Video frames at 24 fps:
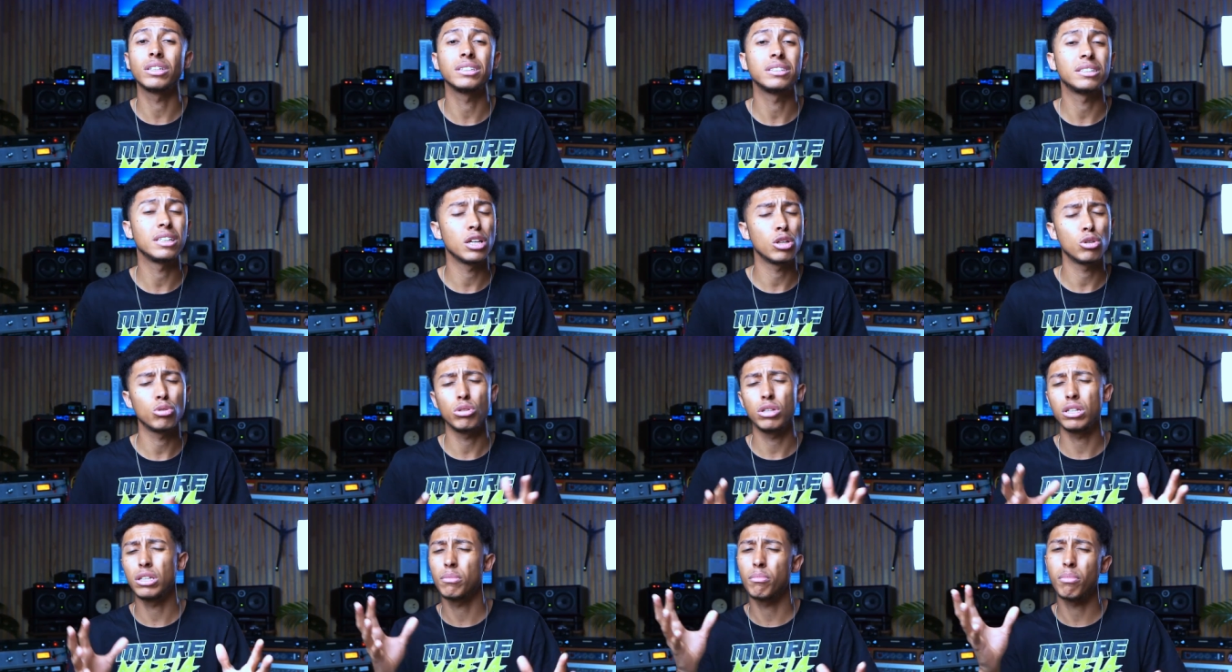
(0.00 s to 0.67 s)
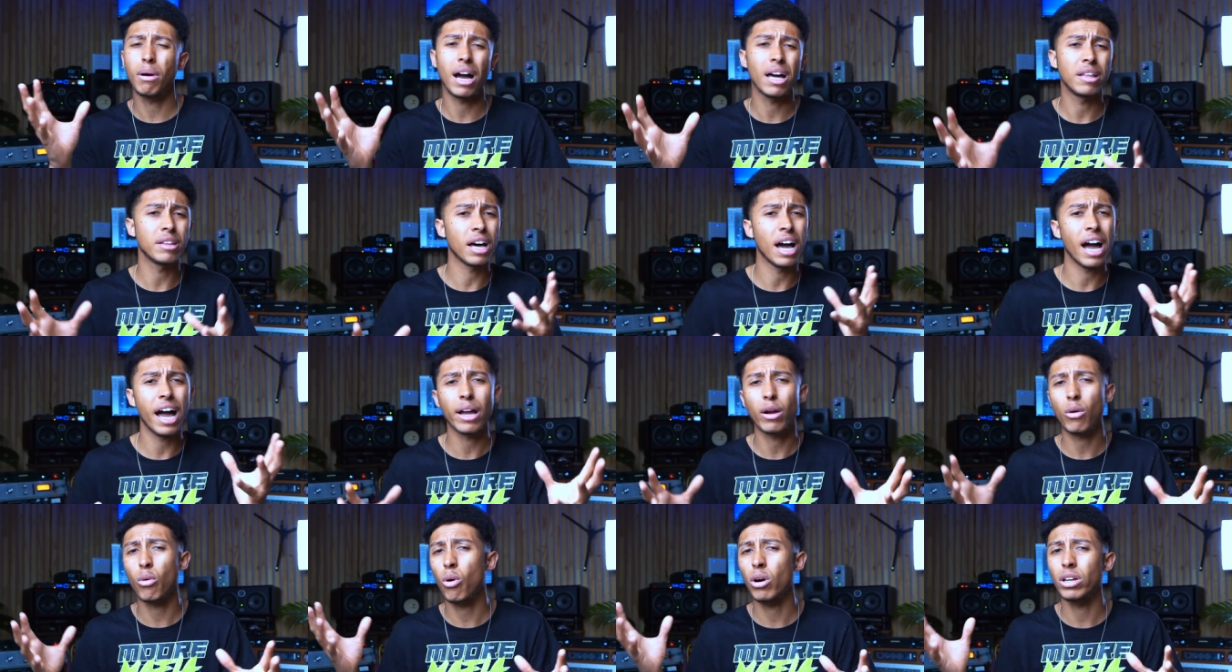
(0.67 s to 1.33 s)
to say you need to buy the
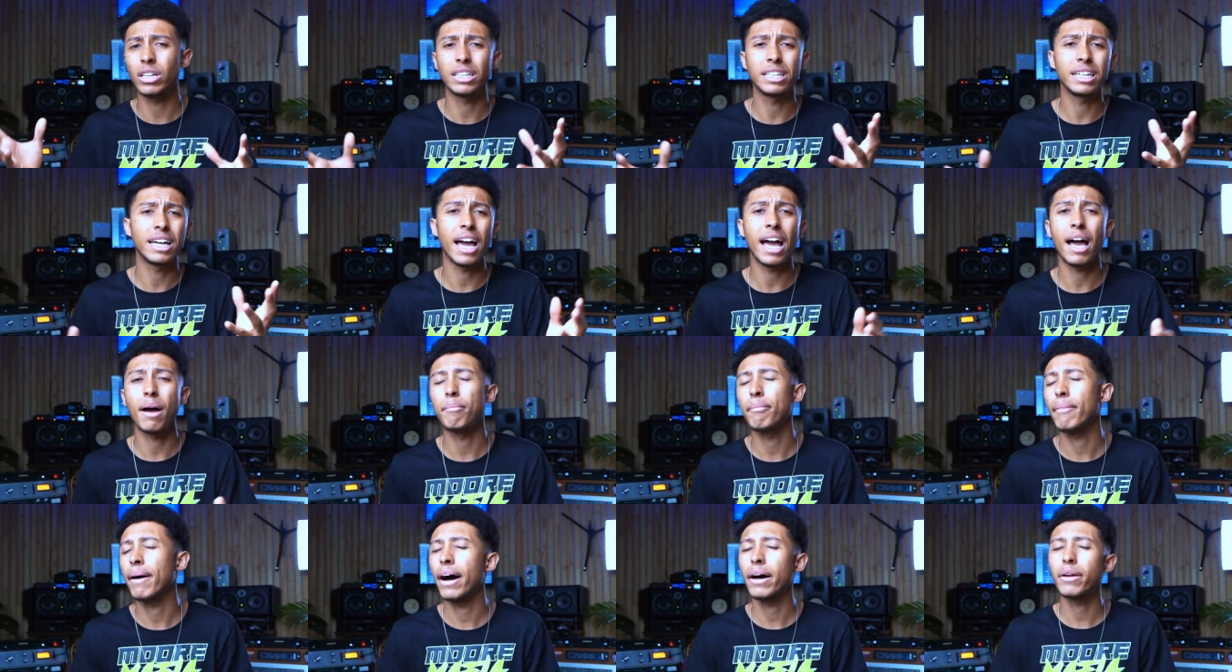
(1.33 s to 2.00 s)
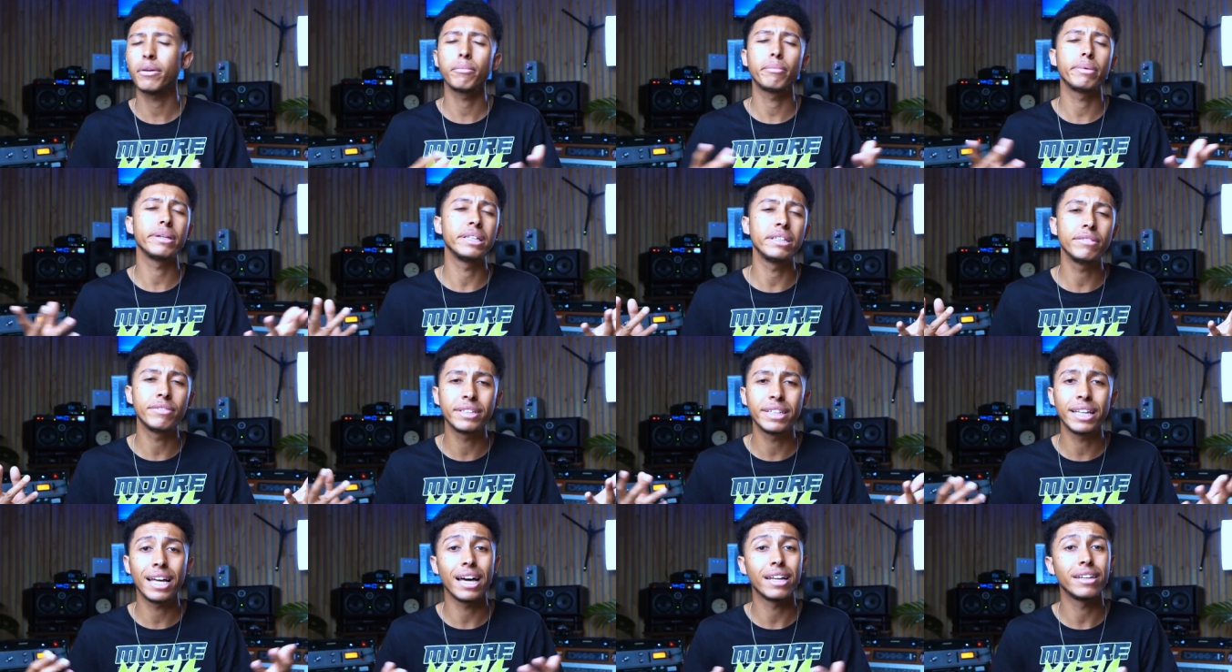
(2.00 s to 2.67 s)
high-quality amp. I don't believe
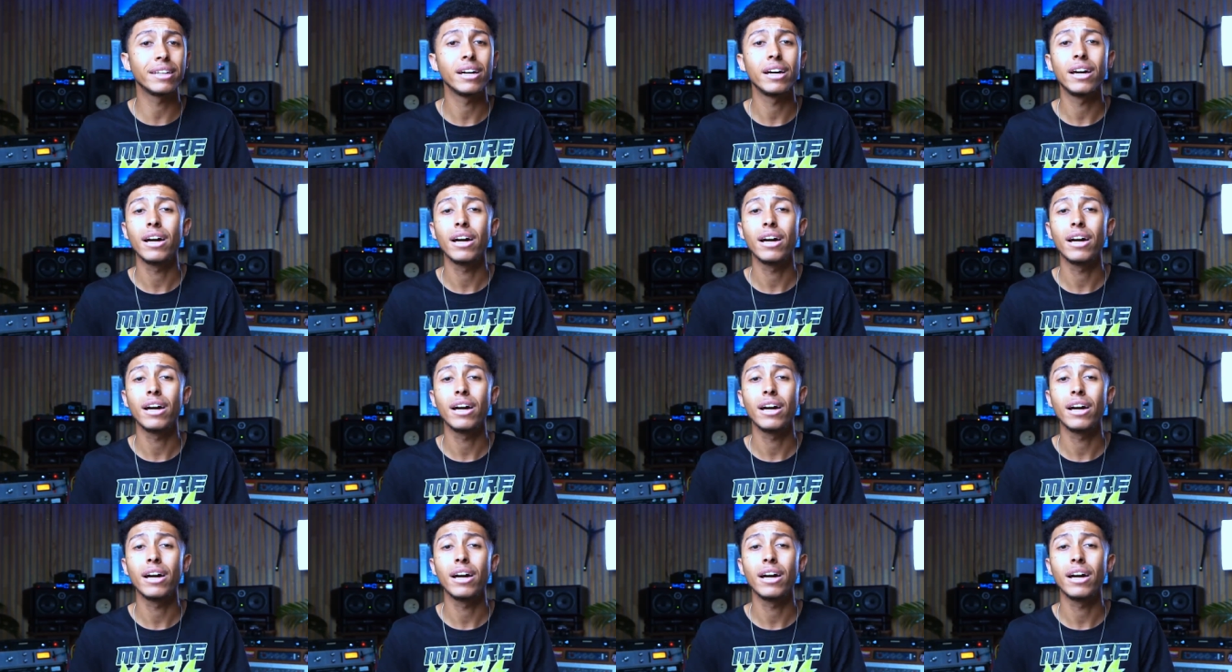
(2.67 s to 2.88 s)
in that,